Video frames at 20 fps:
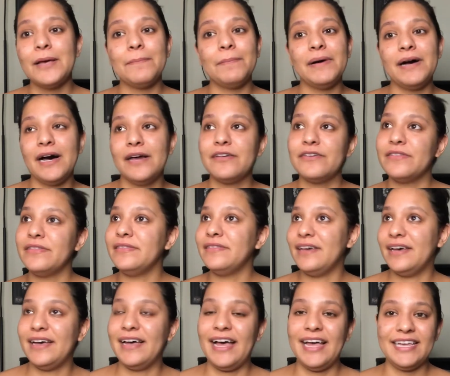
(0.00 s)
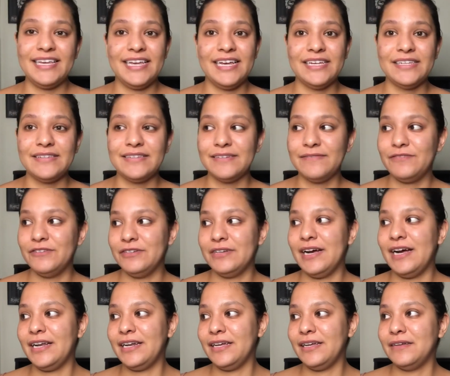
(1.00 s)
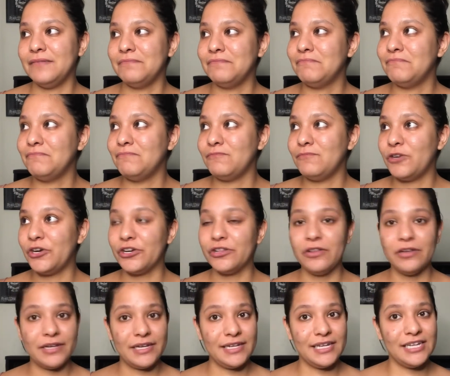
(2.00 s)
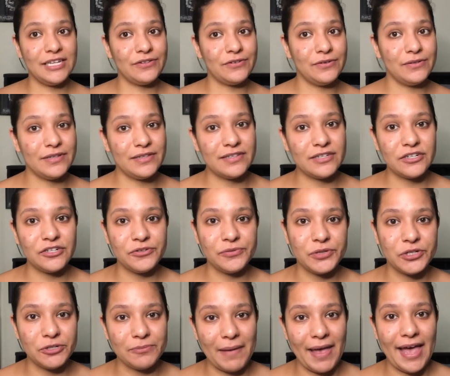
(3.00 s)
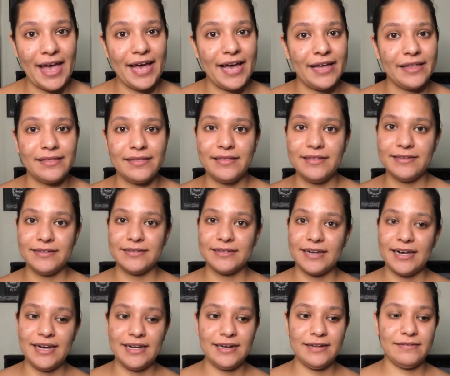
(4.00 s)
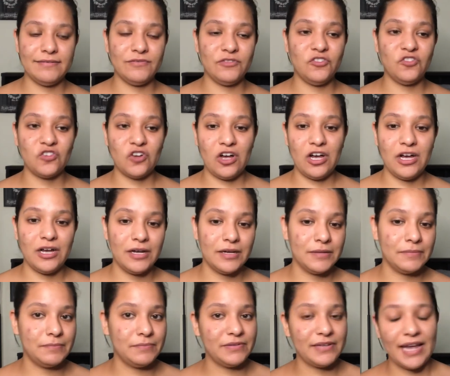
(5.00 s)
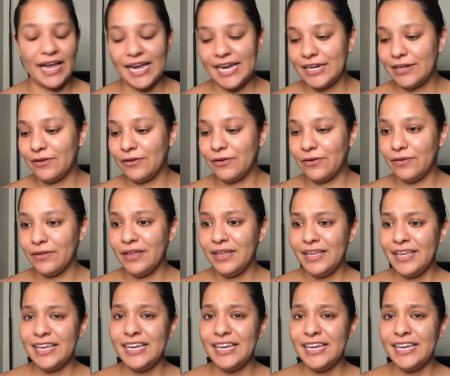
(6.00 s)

But other than that, I guess if you kind of are looking into this career path, this kind of job title,